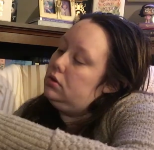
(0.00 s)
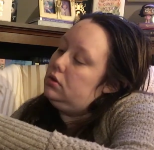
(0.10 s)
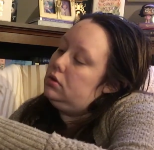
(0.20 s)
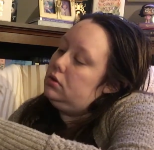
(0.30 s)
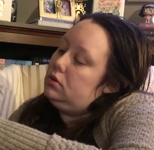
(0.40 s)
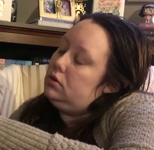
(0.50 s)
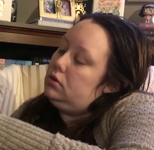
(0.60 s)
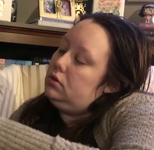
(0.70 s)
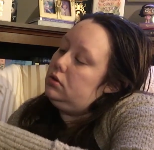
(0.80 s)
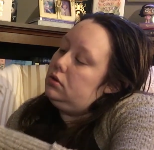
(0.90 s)

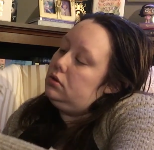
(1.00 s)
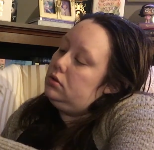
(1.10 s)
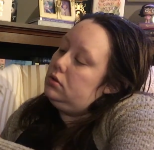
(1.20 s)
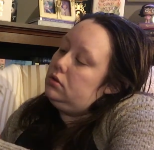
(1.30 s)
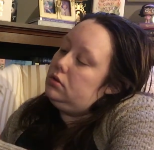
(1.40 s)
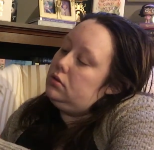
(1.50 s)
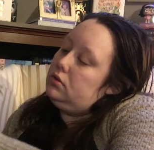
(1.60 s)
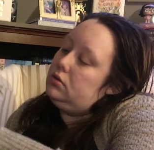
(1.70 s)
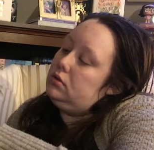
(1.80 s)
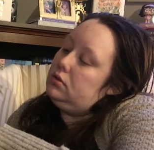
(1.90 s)

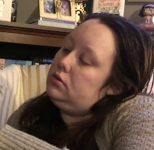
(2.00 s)
No one is speaking in this clip.